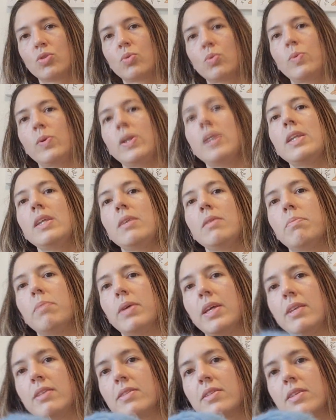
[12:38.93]
the Tweety
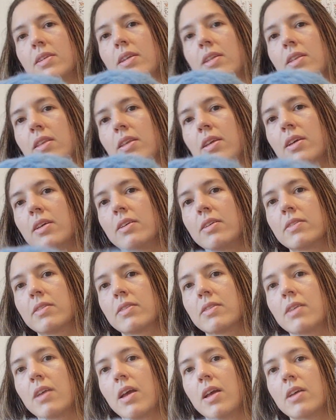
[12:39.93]
bits in
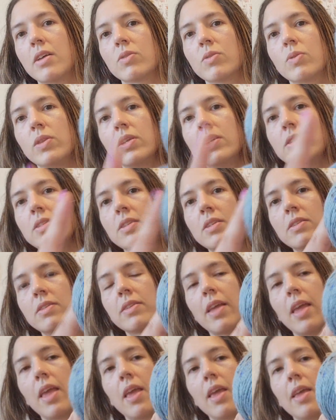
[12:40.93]
this. So this
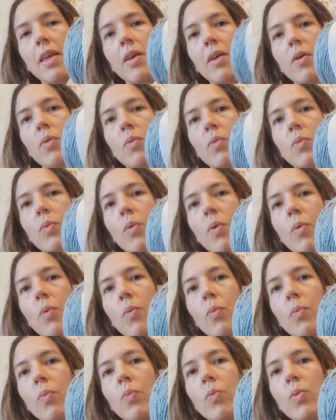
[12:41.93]
is a
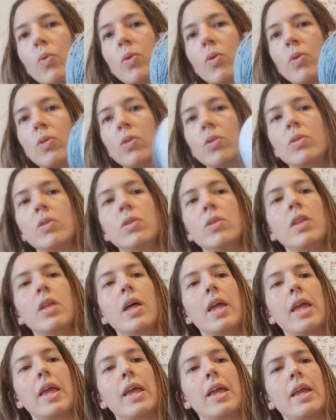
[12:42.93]

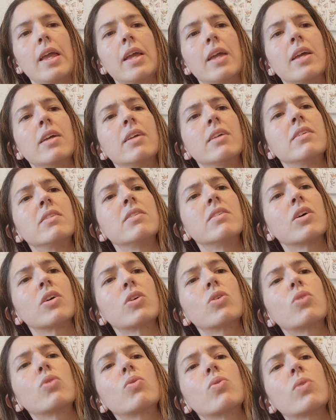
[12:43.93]
wool and
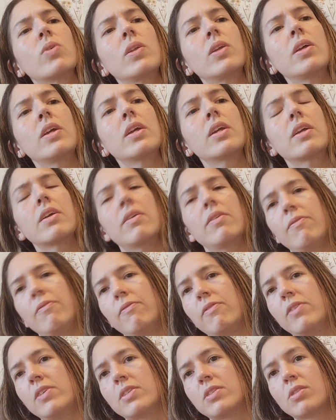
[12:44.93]
acrylic
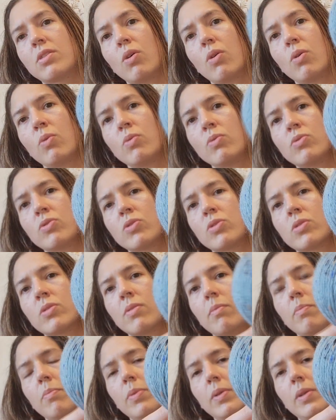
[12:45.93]
viscose